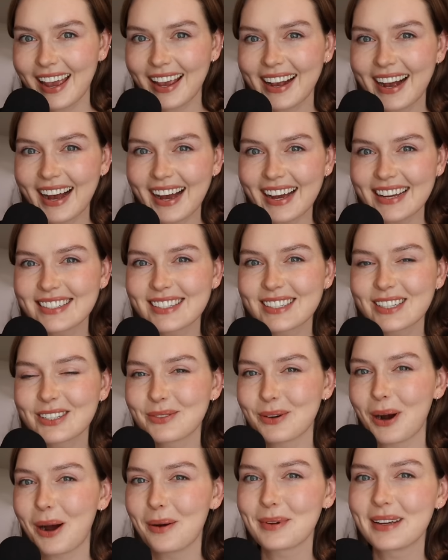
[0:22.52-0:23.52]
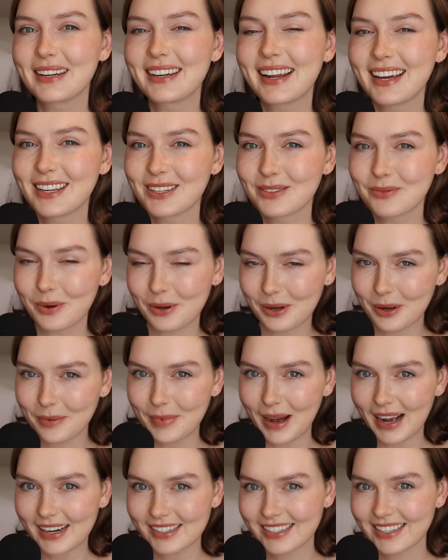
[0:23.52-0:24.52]
Hey guys, it's Robin, and welcome
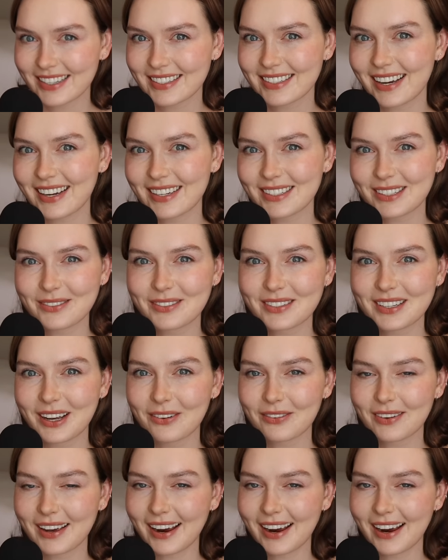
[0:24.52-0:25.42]
back to the Science of Self